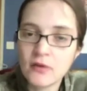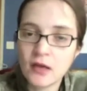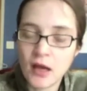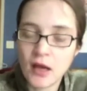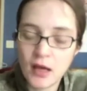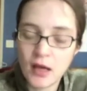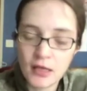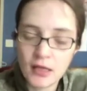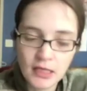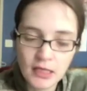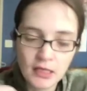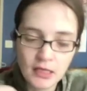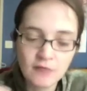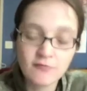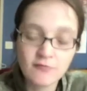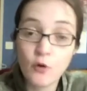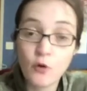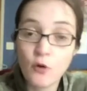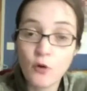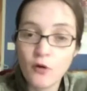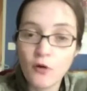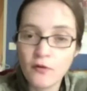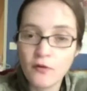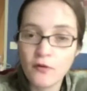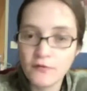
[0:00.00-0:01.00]
get
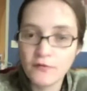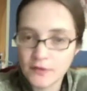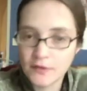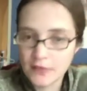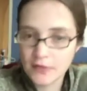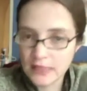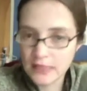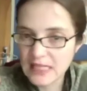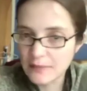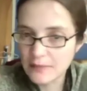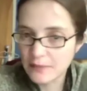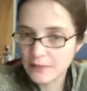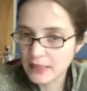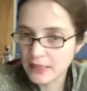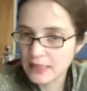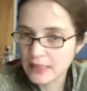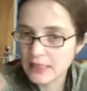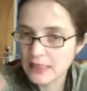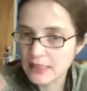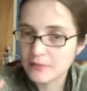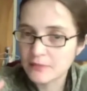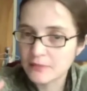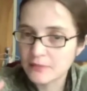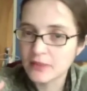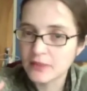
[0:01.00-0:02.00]
involved deeper and
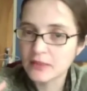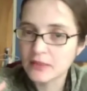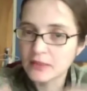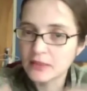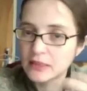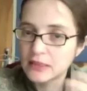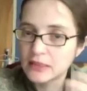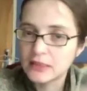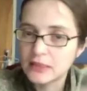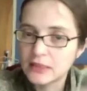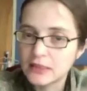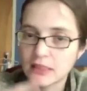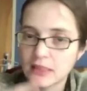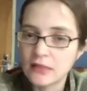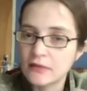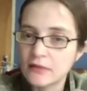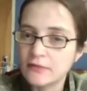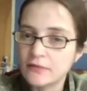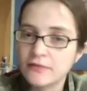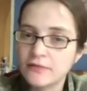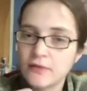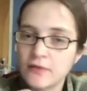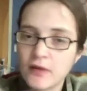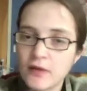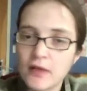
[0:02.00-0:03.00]
deeper in this kind
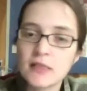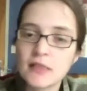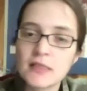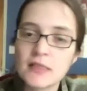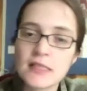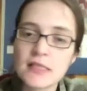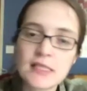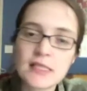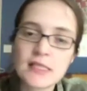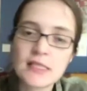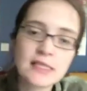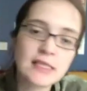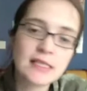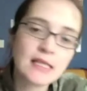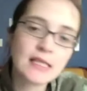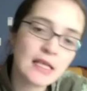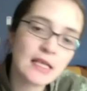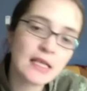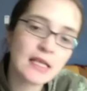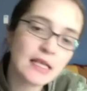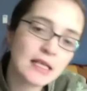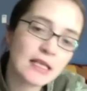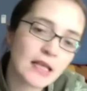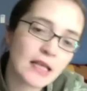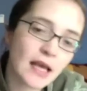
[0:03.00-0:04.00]
of in this
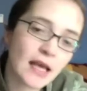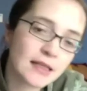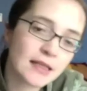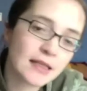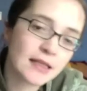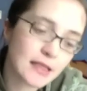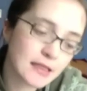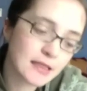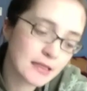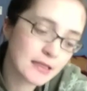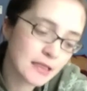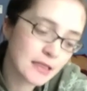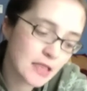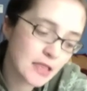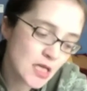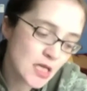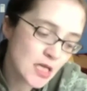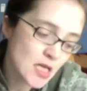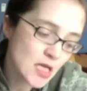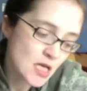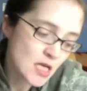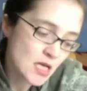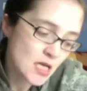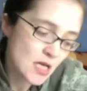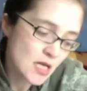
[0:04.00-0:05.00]
scene. And then
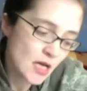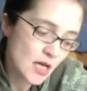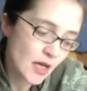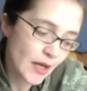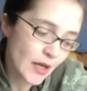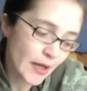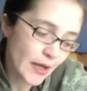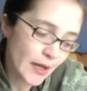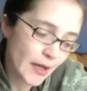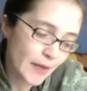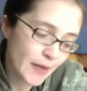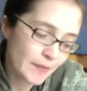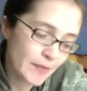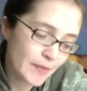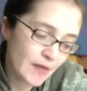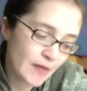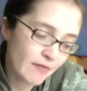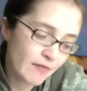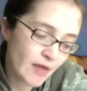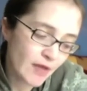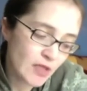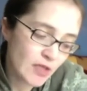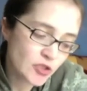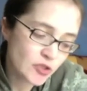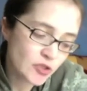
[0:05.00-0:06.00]

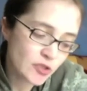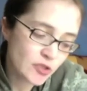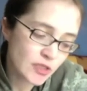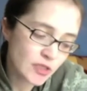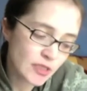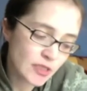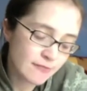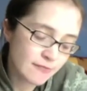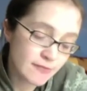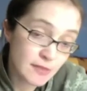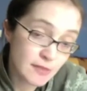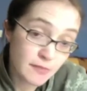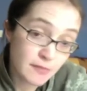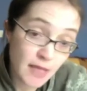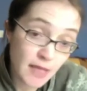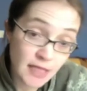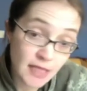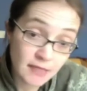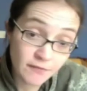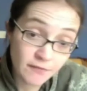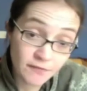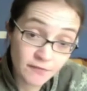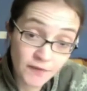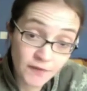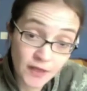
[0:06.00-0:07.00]
eventually, we made
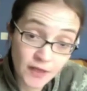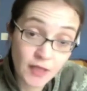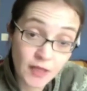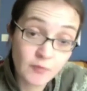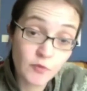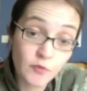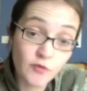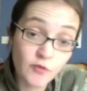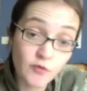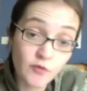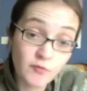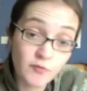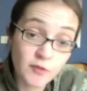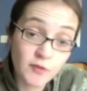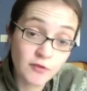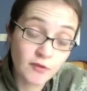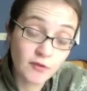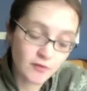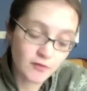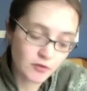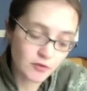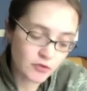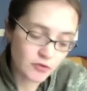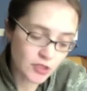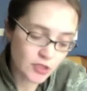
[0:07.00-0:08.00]
the film, Movement
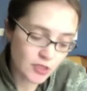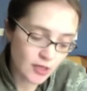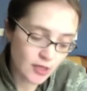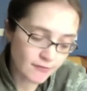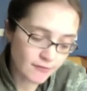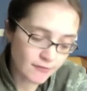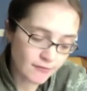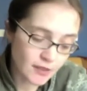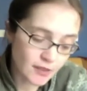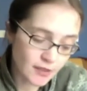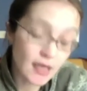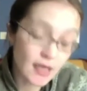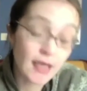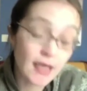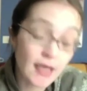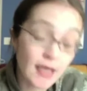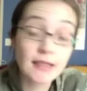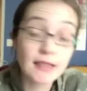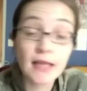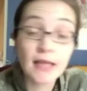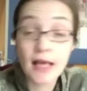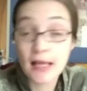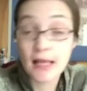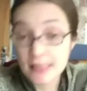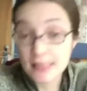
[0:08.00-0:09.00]
Revolution Africa, and
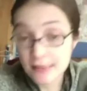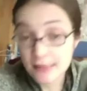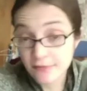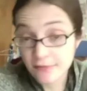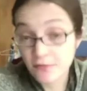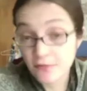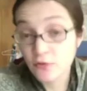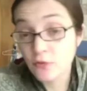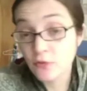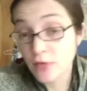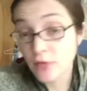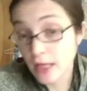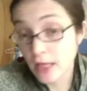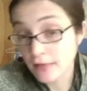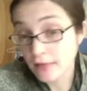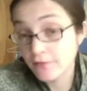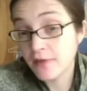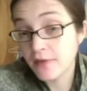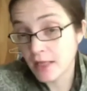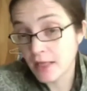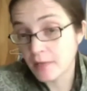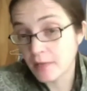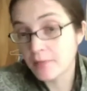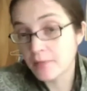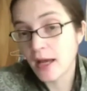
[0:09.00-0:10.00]
that's through that
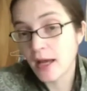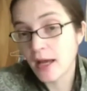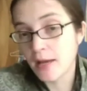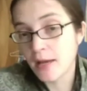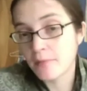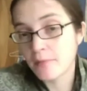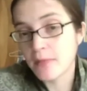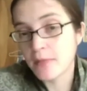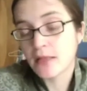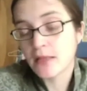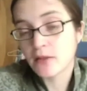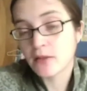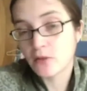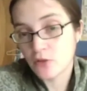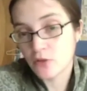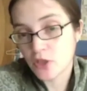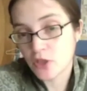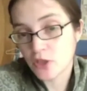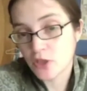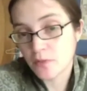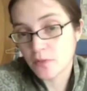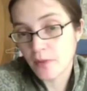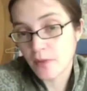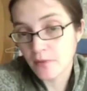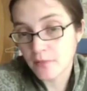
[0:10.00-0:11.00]
film I met Nora
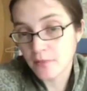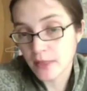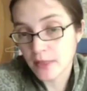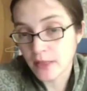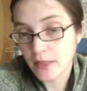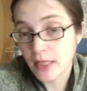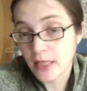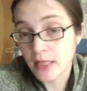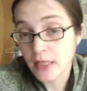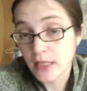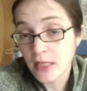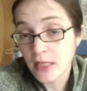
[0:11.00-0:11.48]
Chipamire,